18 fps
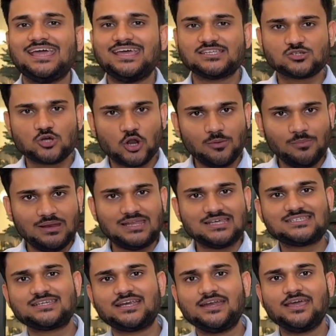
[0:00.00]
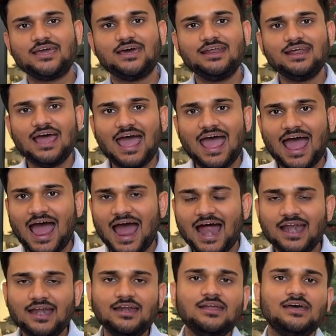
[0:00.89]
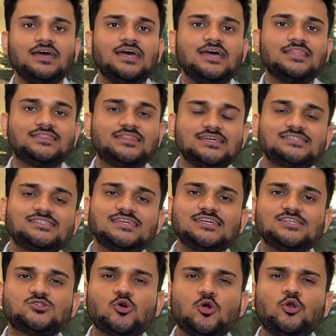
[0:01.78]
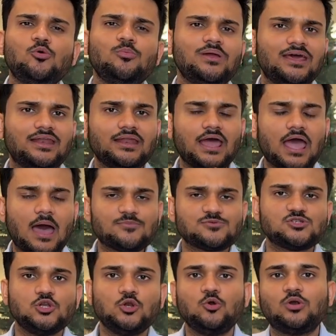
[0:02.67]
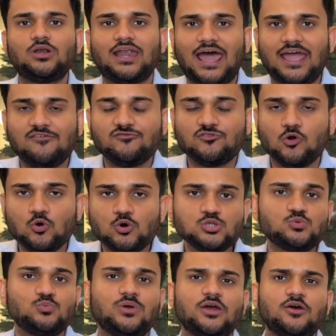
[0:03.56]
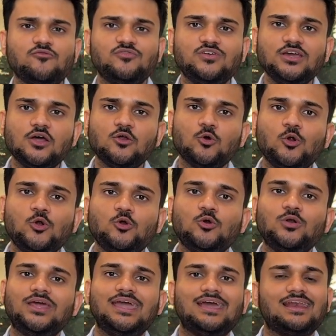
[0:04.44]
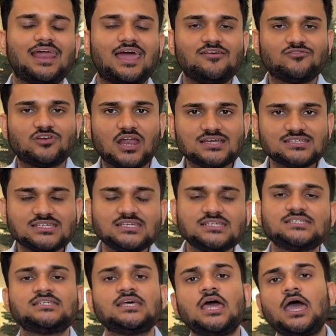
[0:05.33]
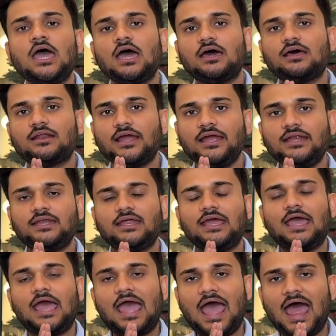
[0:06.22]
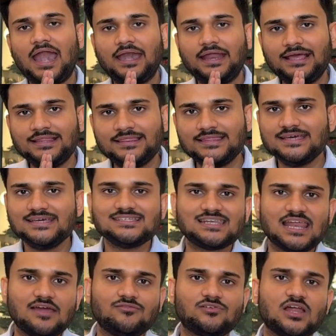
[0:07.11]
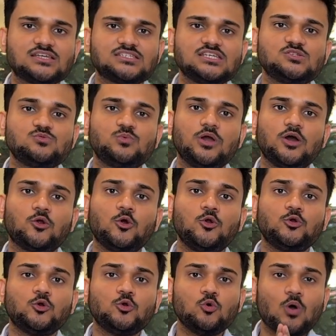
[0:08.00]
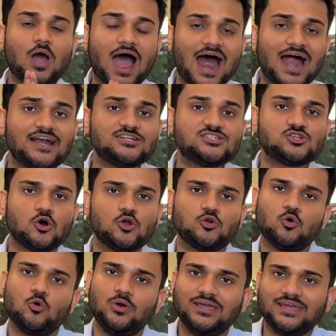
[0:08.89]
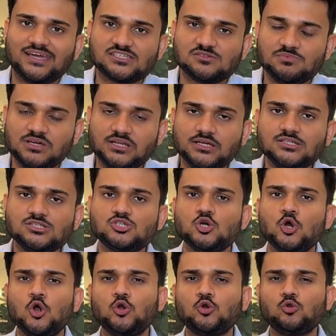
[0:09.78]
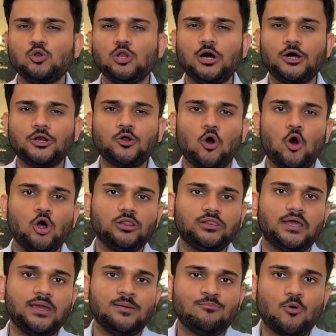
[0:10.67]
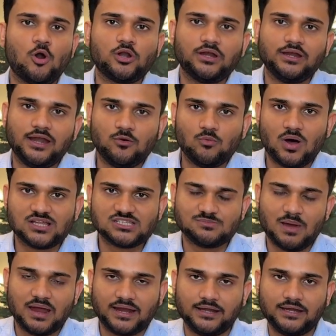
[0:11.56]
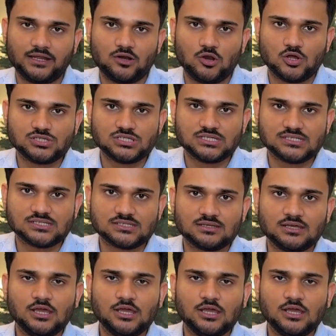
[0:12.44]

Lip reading: is going to be listed here. And this is going to be an absolute live course where we are going to take live classes, right? And in these live classes, we are going to do hands-on coding experience to learn all the important advanced backend technologies.